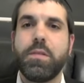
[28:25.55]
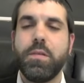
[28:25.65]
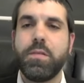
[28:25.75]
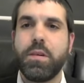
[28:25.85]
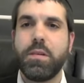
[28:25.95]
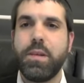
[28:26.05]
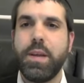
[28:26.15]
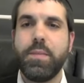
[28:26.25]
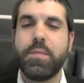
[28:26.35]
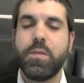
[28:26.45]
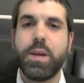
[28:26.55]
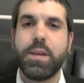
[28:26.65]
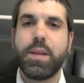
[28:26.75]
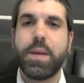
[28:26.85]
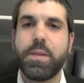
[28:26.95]
Those are names that we
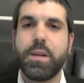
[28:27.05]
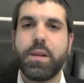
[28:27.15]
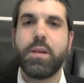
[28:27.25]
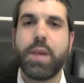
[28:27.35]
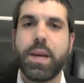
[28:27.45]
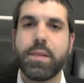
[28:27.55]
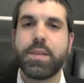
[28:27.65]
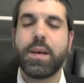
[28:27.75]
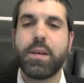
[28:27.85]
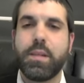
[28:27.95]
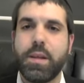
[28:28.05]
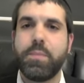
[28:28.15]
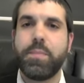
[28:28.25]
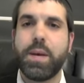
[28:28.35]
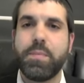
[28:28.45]
adopted in our exile
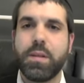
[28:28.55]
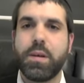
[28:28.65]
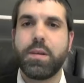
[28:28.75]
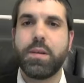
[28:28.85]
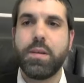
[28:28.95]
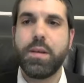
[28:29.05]
in Babylon.